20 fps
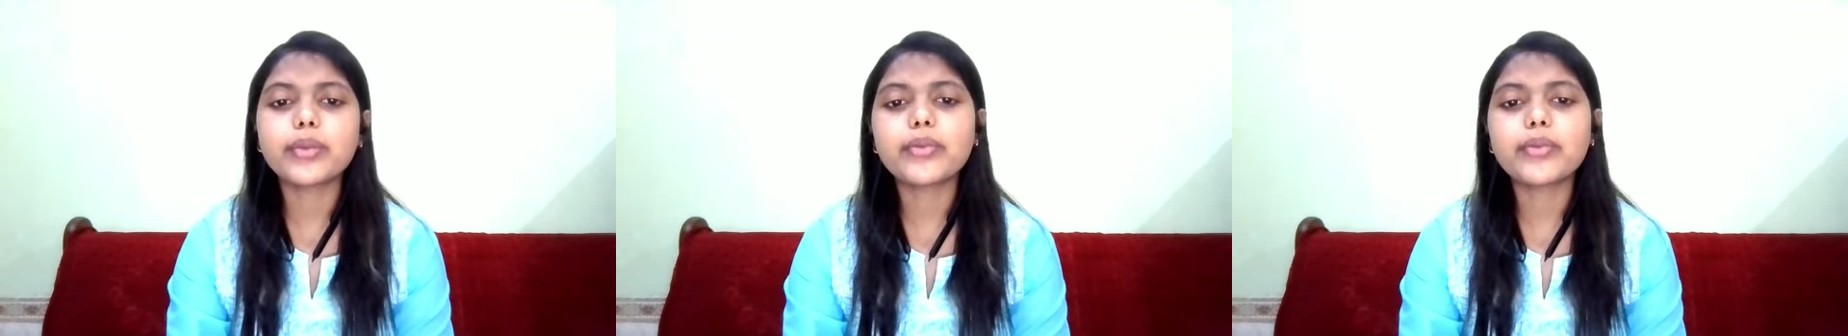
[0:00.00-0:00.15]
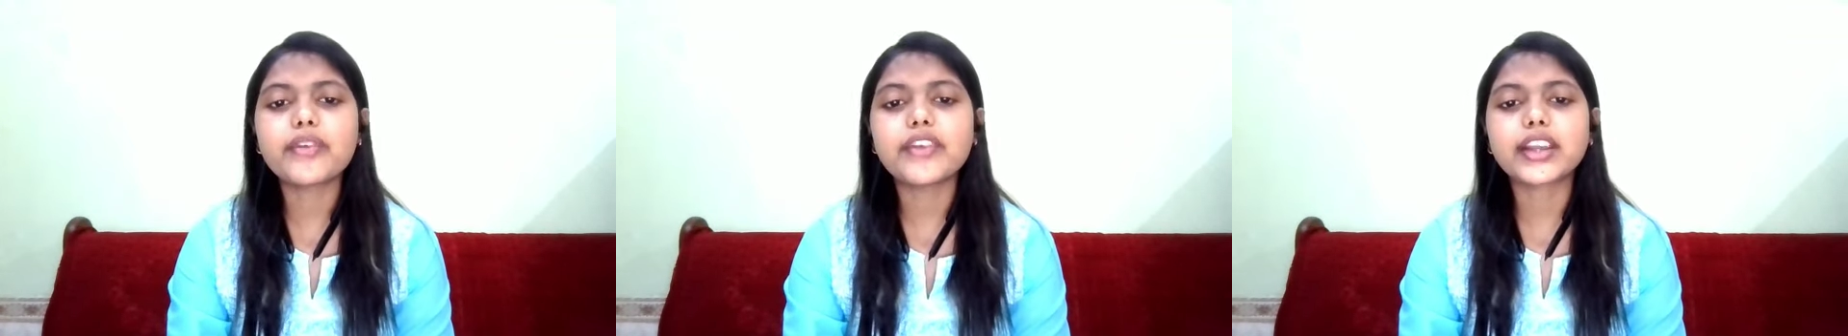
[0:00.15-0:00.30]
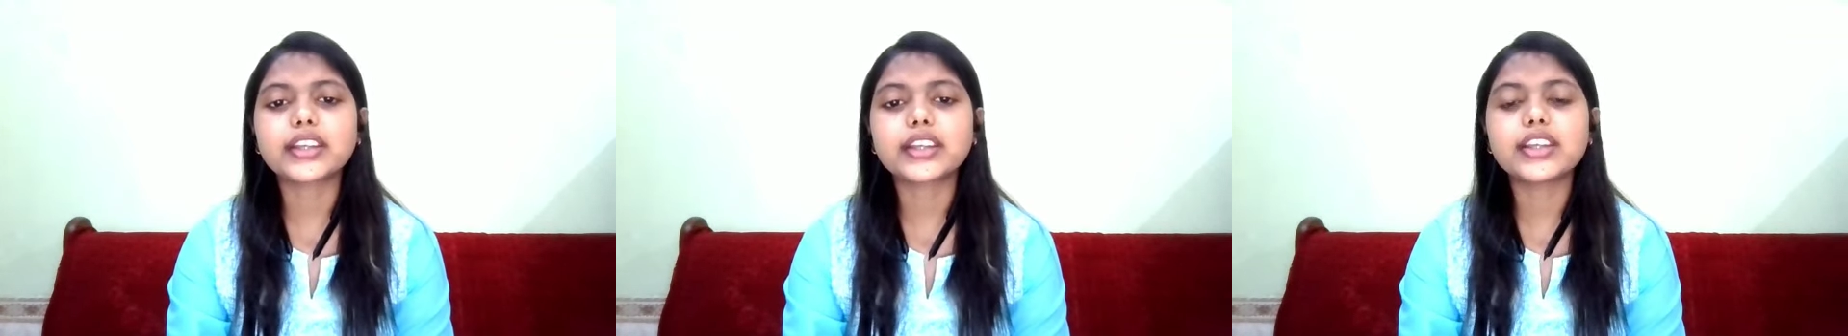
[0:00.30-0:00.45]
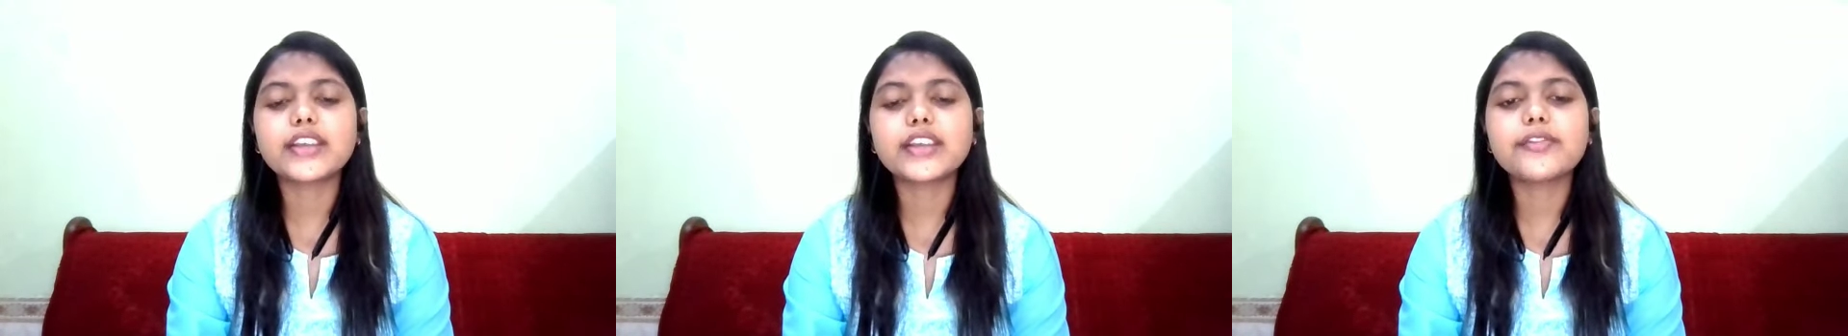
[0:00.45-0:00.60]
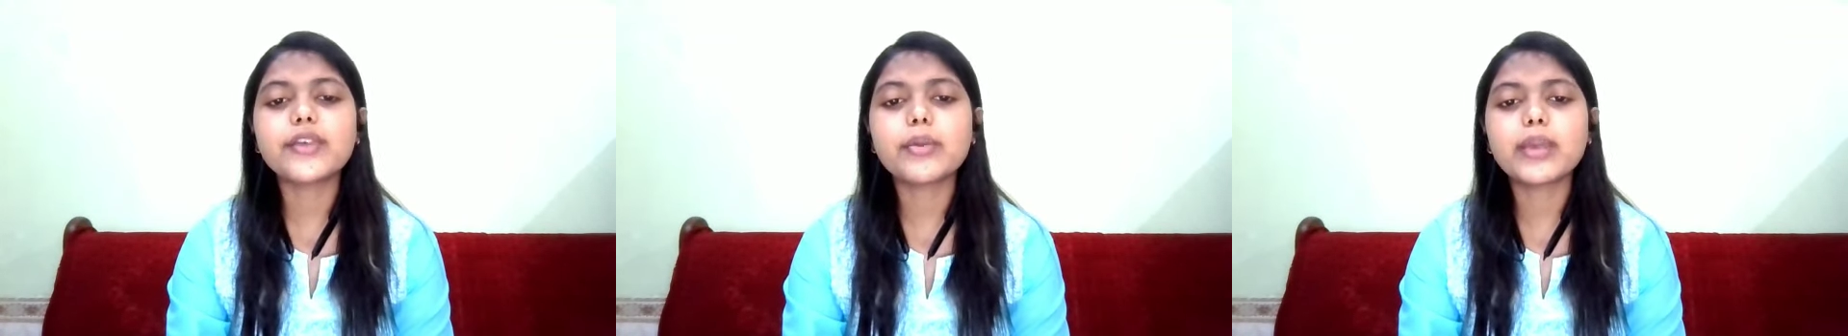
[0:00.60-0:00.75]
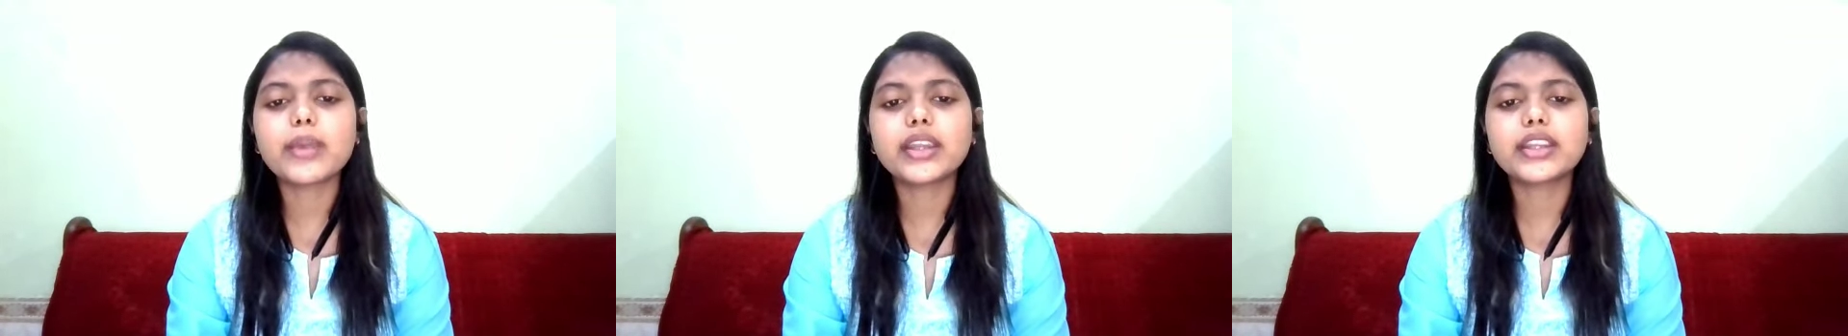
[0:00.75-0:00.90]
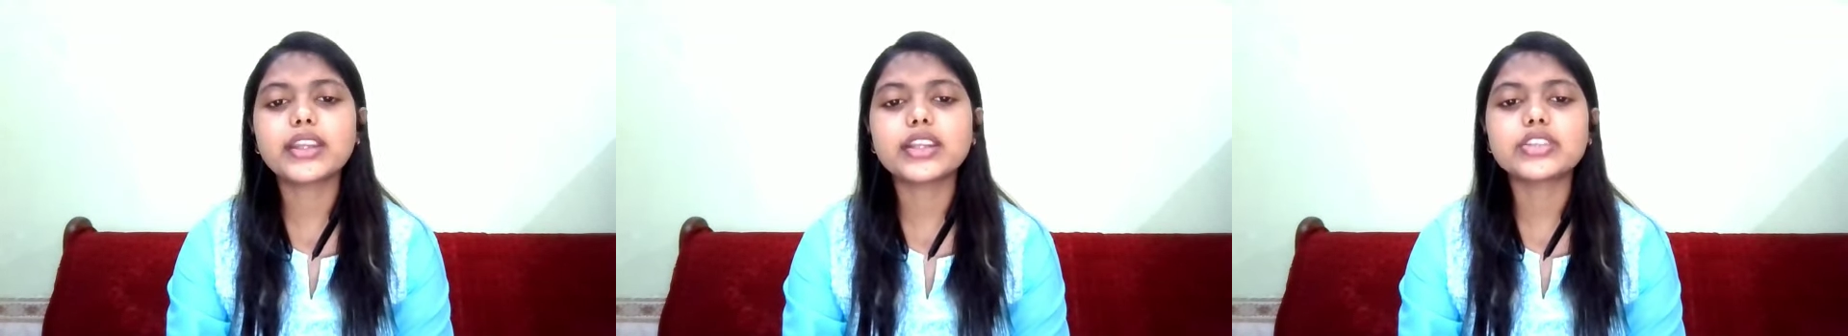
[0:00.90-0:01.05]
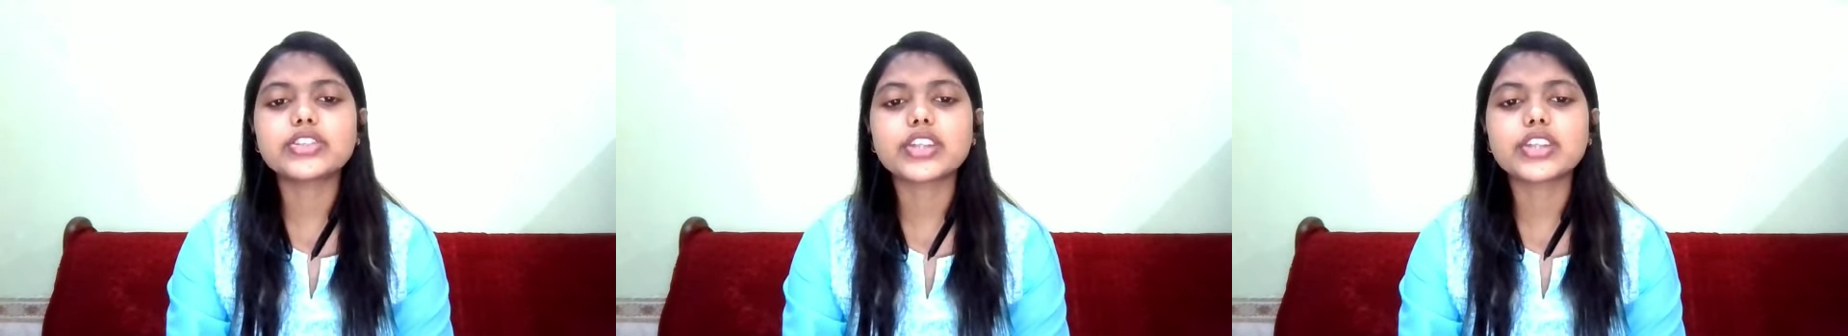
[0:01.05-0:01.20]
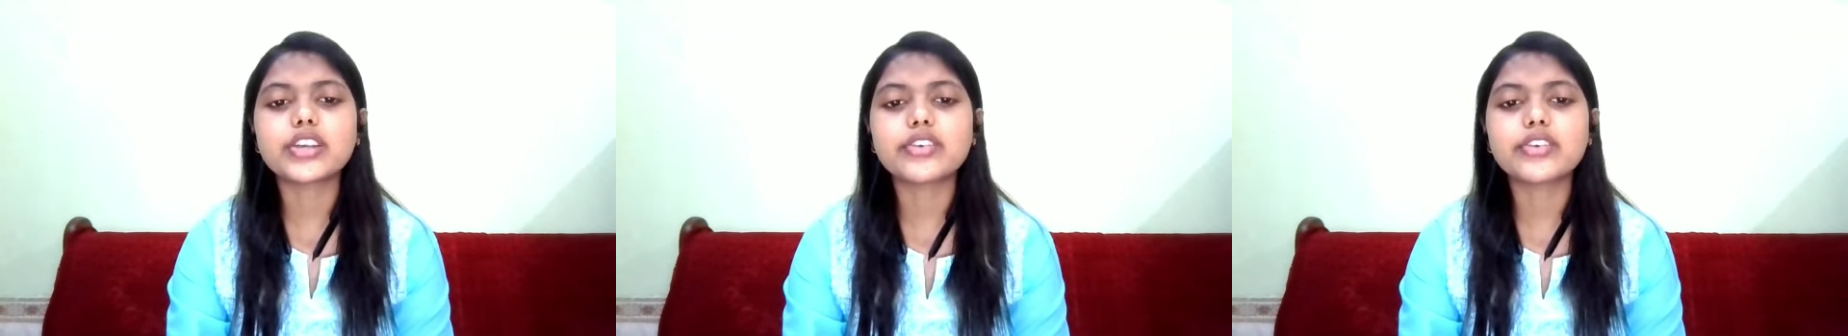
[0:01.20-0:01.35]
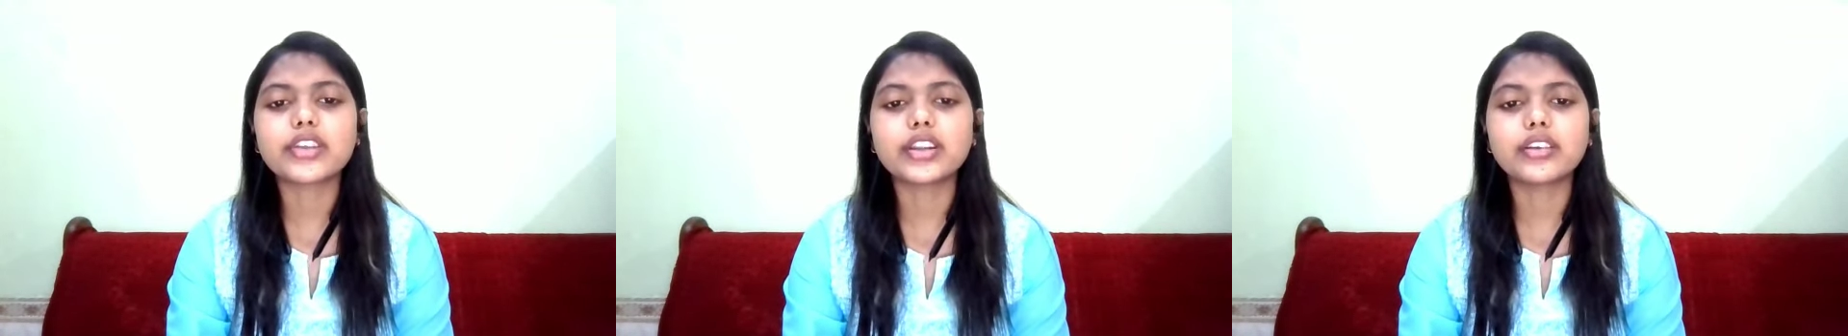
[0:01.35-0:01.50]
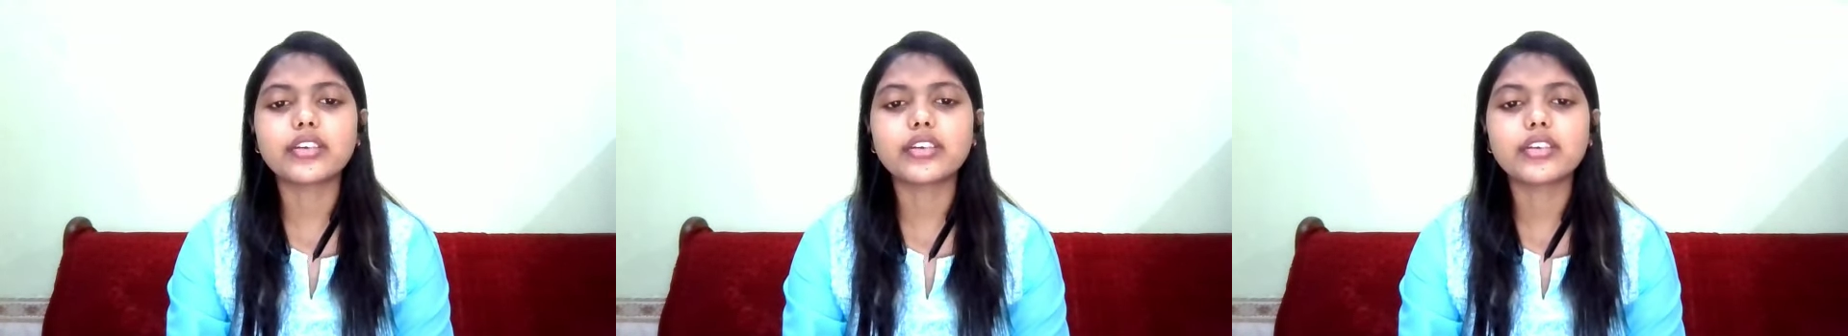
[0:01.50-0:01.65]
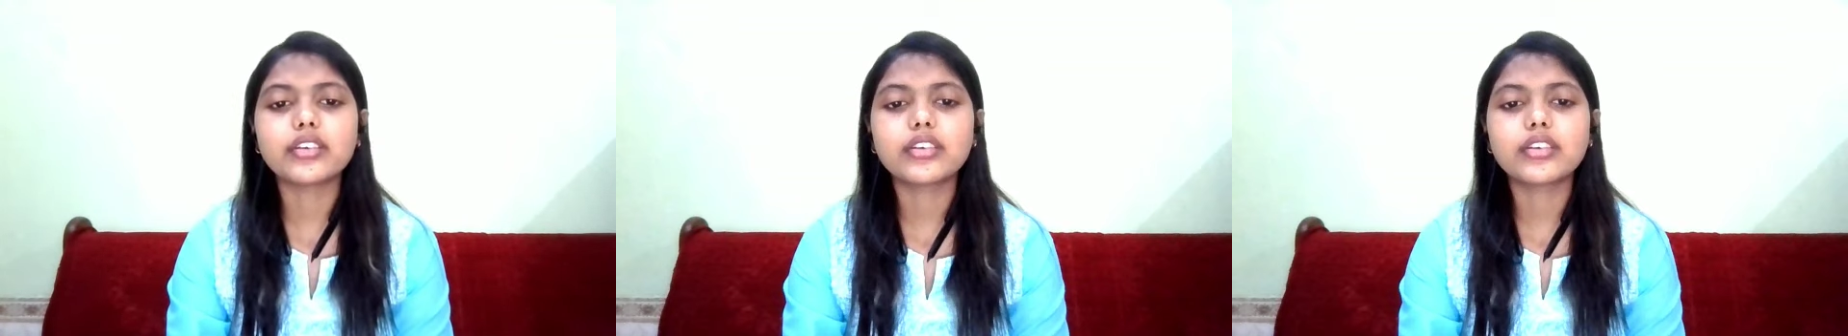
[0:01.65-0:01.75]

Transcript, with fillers: affecting women and children.